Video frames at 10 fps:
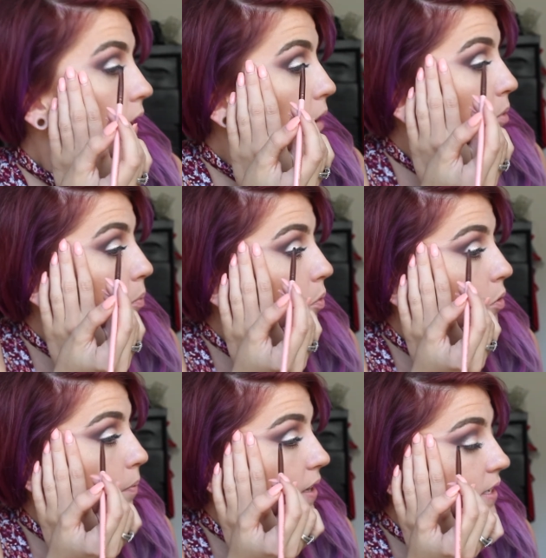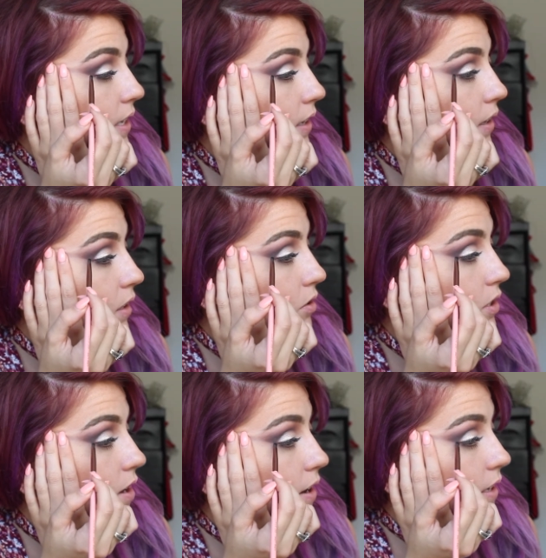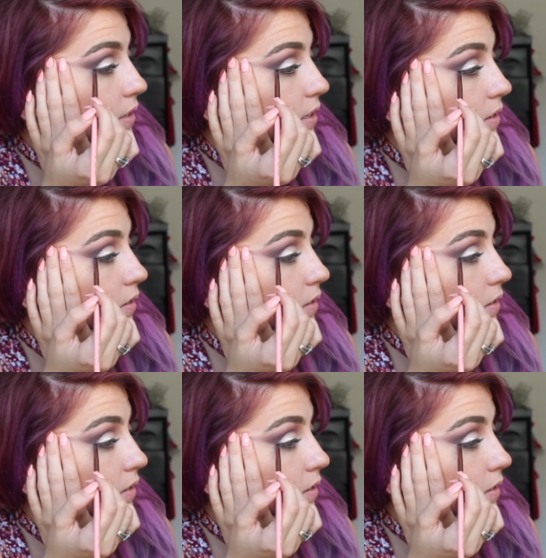I'm gonna pull my skin a little taut